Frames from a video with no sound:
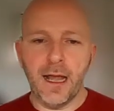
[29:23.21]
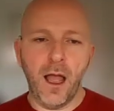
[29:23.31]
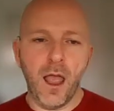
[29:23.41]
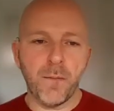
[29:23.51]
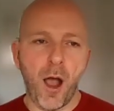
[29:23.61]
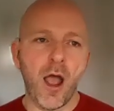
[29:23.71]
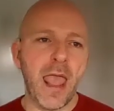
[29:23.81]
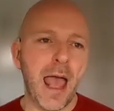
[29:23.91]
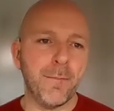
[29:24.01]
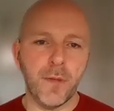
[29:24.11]
I
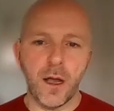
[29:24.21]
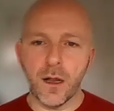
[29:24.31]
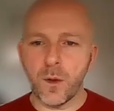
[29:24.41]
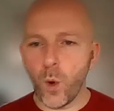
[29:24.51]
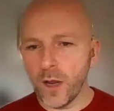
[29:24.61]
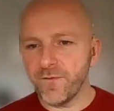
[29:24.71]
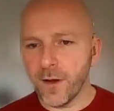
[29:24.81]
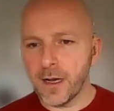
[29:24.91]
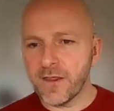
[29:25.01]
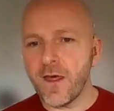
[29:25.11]
am a
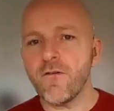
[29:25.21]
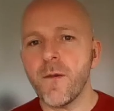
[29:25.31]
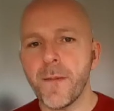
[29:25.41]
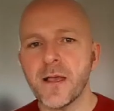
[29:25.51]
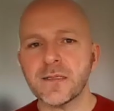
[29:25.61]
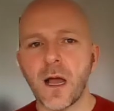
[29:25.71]
qualified therapist.